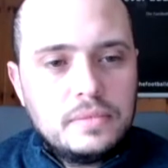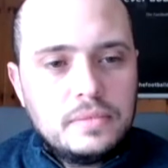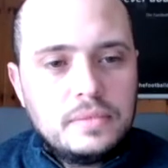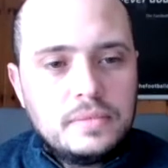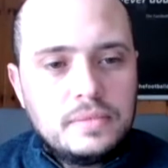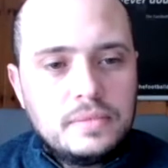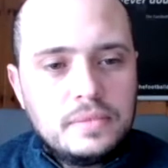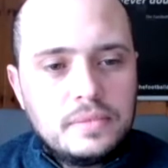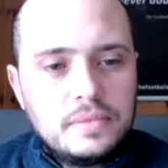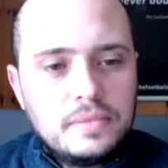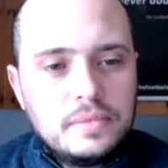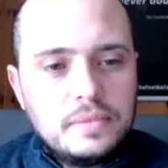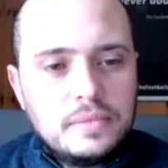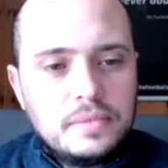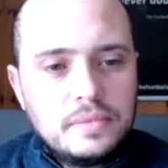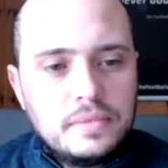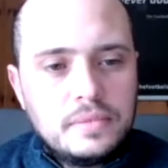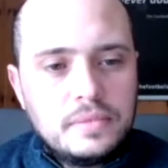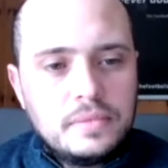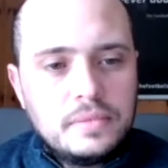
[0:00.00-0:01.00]

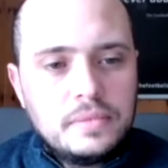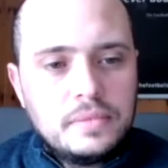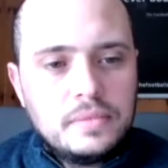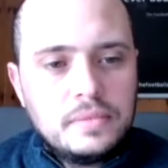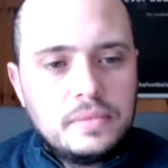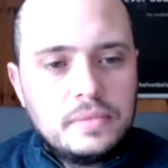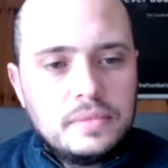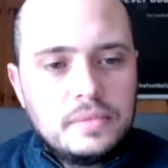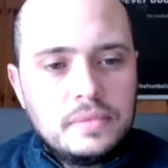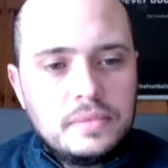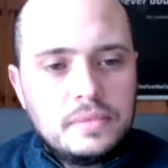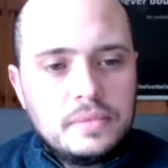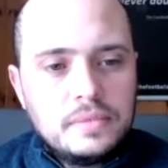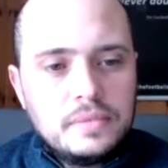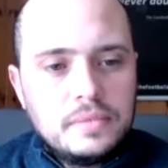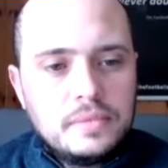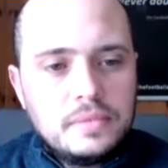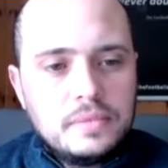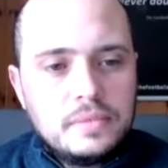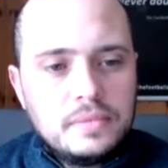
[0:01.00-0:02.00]

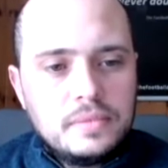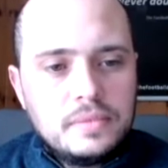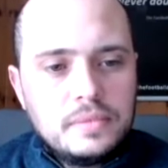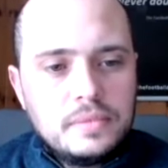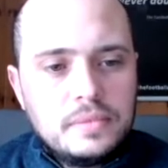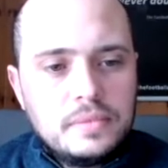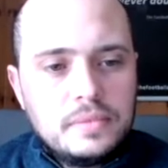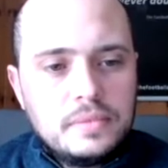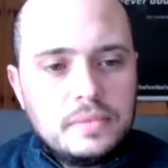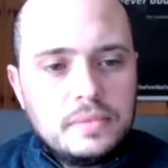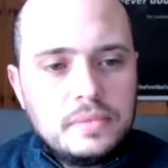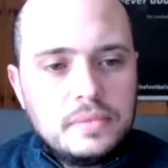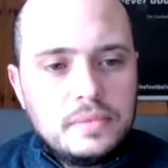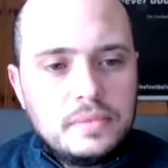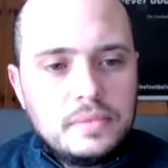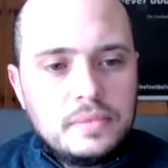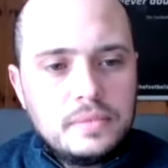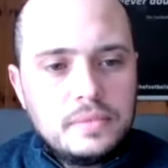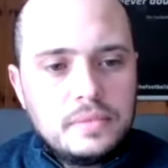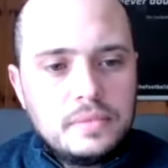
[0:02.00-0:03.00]

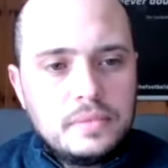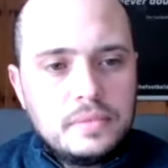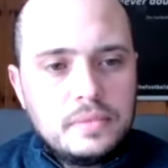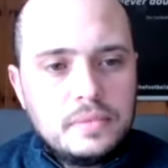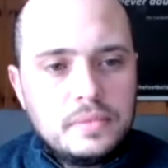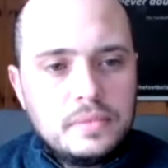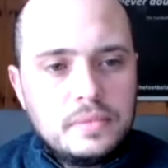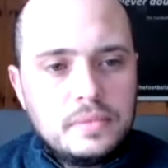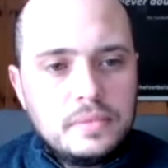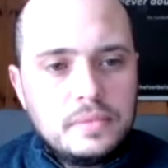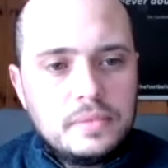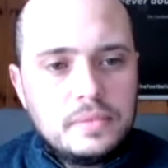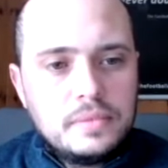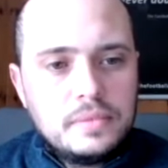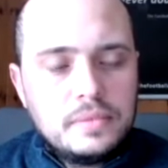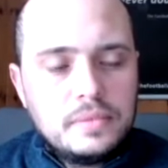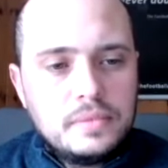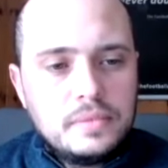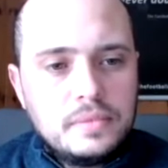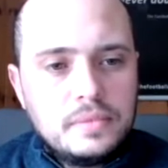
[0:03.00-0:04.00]

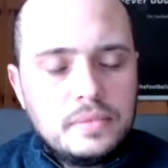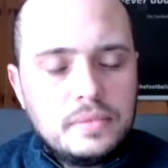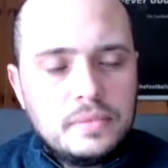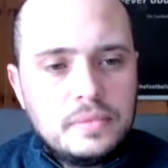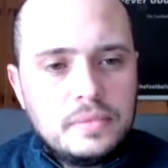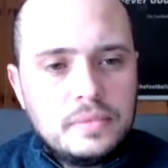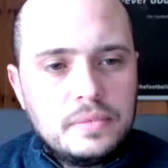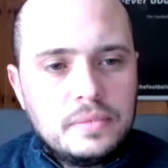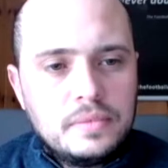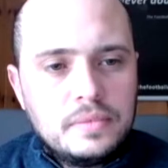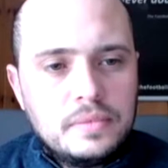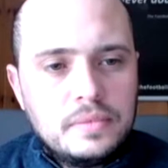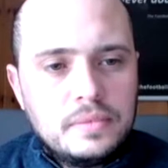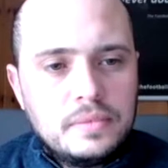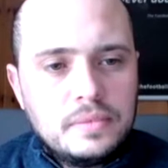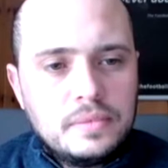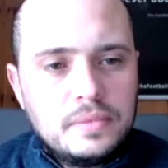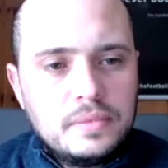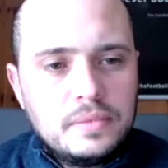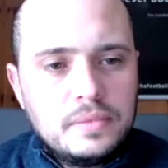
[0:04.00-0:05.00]

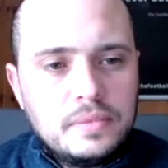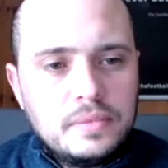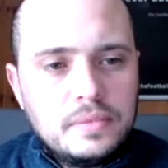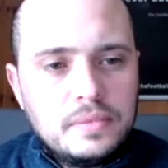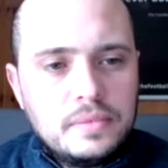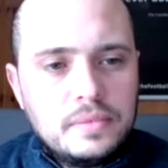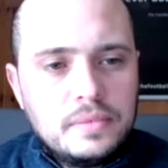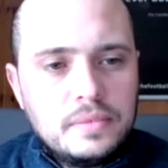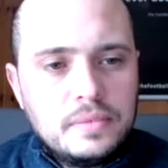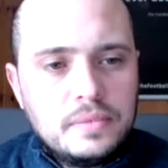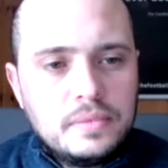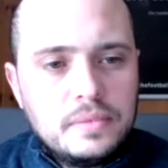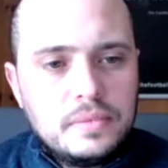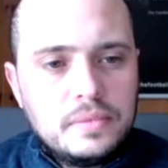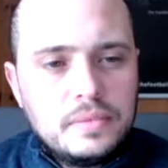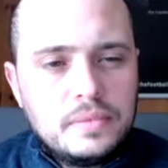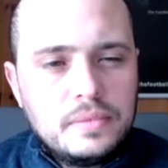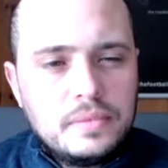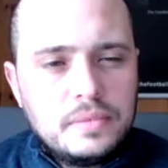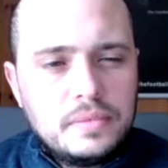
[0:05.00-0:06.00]

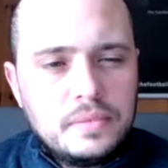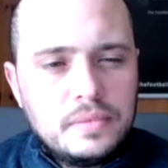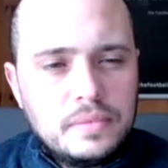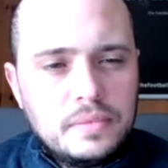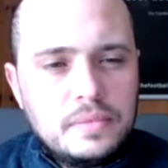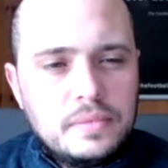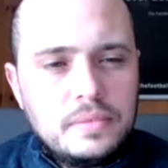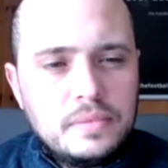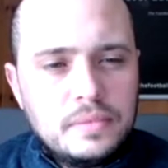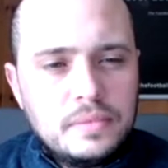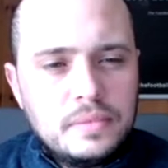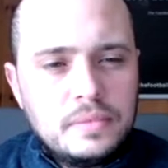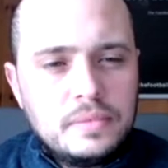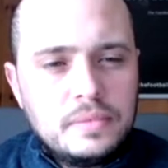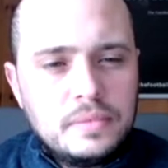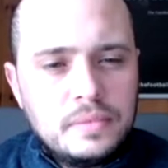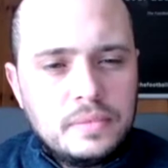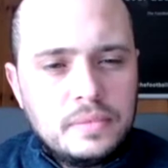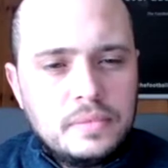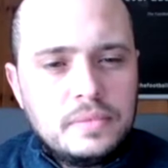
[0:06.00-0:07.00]

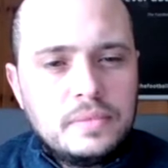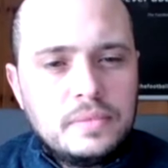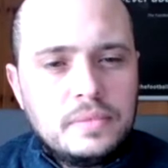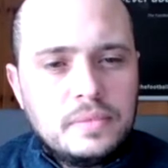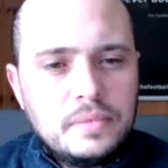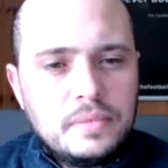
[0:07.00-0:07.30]
No words are spoken by the person on screen.